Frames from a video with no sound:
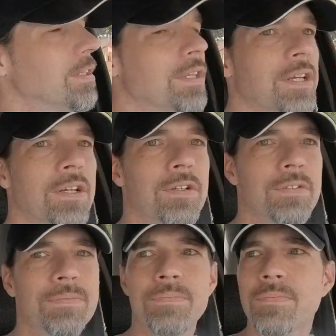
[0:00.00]

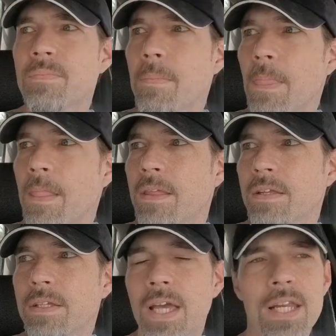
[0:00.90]

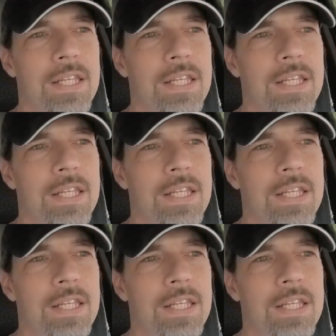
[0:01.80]
kind of